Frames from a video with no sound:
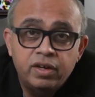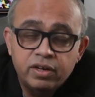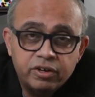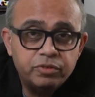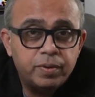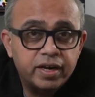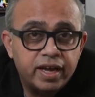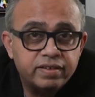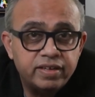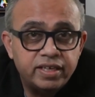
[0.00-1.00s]

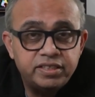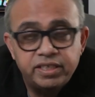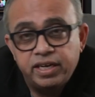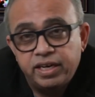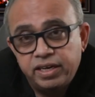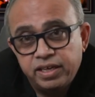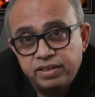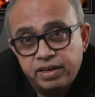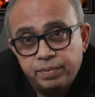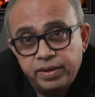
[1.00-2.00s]
CRISPR-Cas9 gene editing
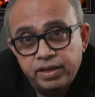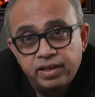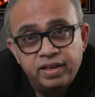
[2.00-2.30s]
therapy.